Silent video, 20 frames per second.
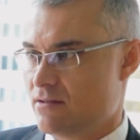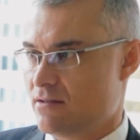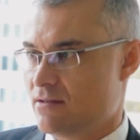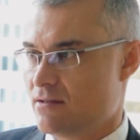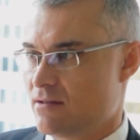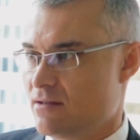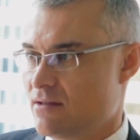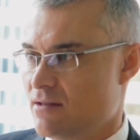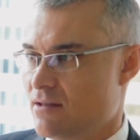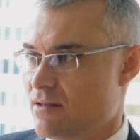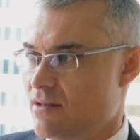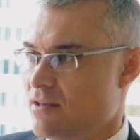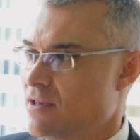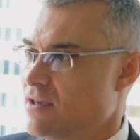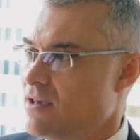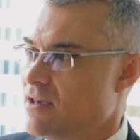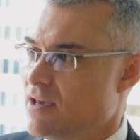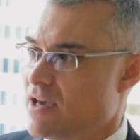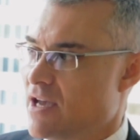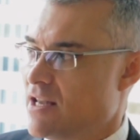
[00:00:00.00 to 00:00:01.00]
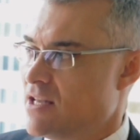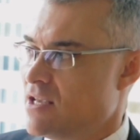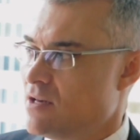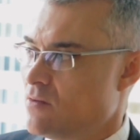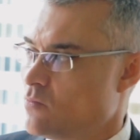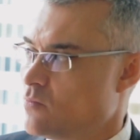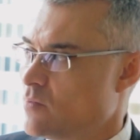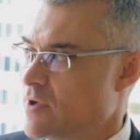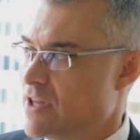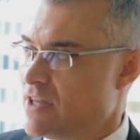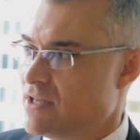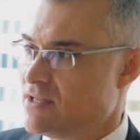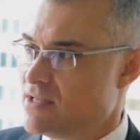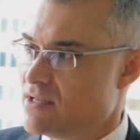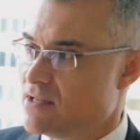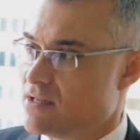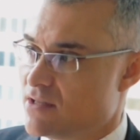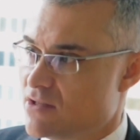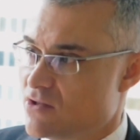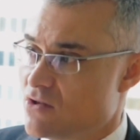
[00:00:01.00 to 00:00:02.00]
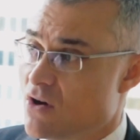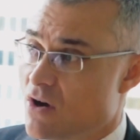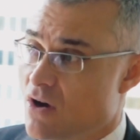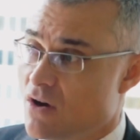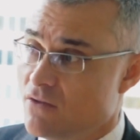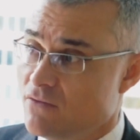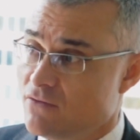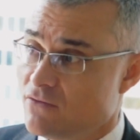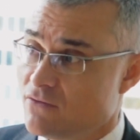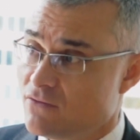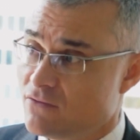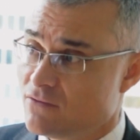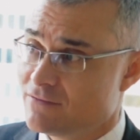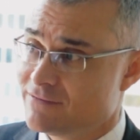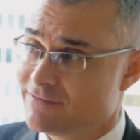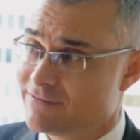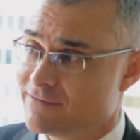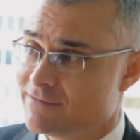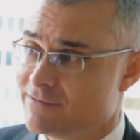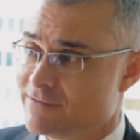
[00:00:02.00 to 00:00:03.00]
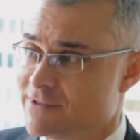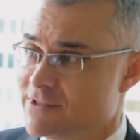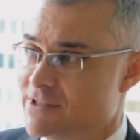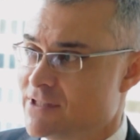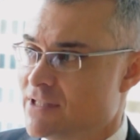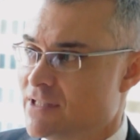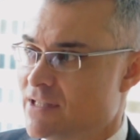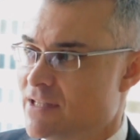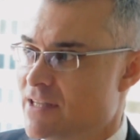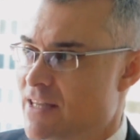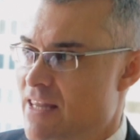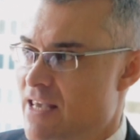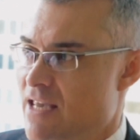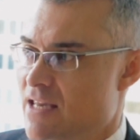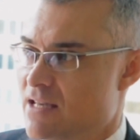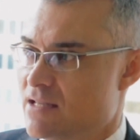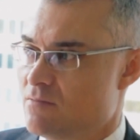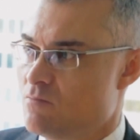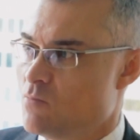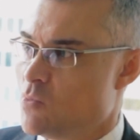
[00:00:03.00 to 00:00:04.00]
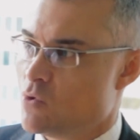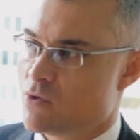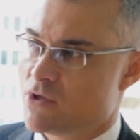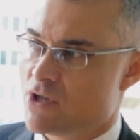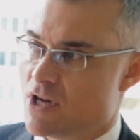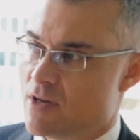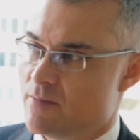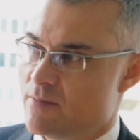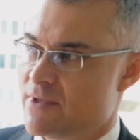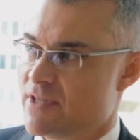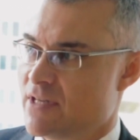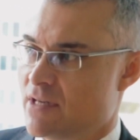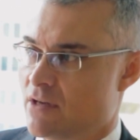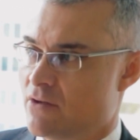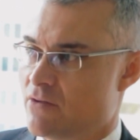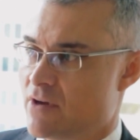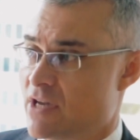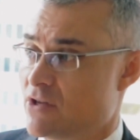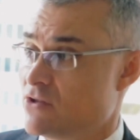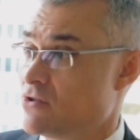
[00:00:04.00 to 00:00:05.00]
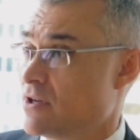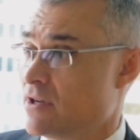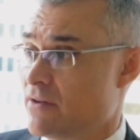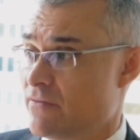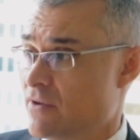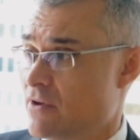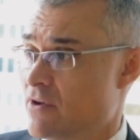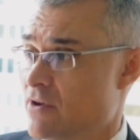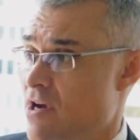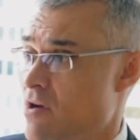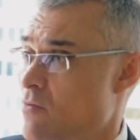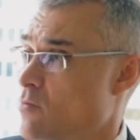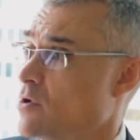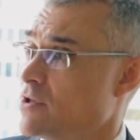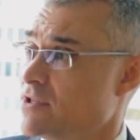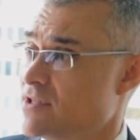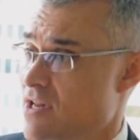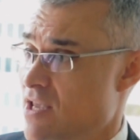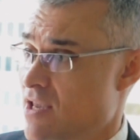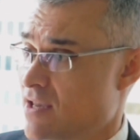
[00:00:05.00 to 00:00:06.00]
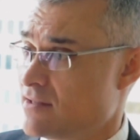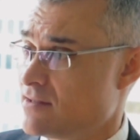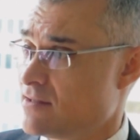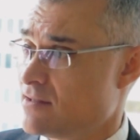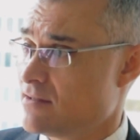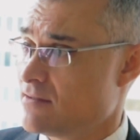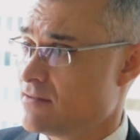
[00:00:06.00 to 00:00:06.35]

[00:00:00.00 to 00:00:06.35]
Mm. And then when the deal is off, there's more time sitting around trying to figure out what's next.